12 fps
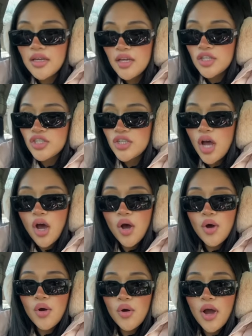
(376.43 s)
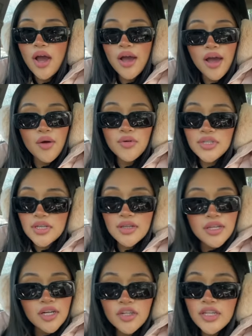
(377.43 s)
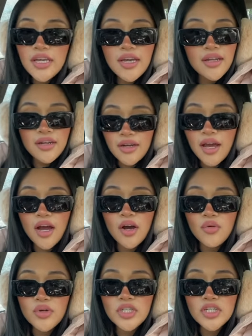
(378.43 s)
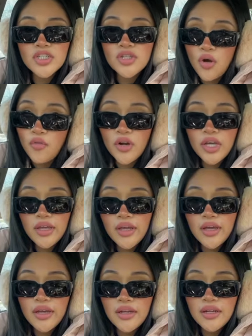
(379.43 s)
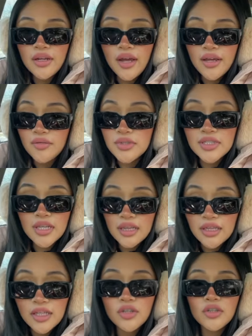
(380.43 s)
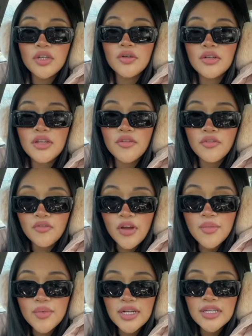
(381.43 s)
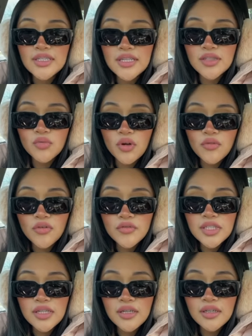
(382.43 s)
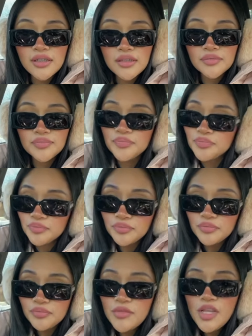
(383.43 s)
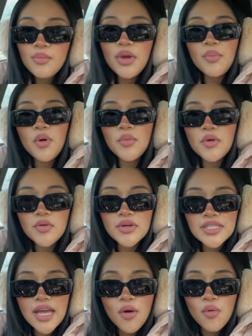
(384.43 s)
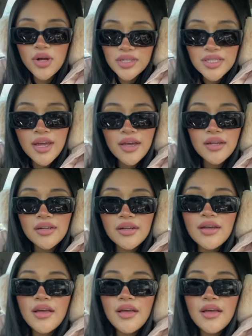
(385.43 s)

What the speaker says: So I was literally in and out, which is so freaking good. I was literally only there for 5 minutes. It's 1:15. My appointment was at 1:10.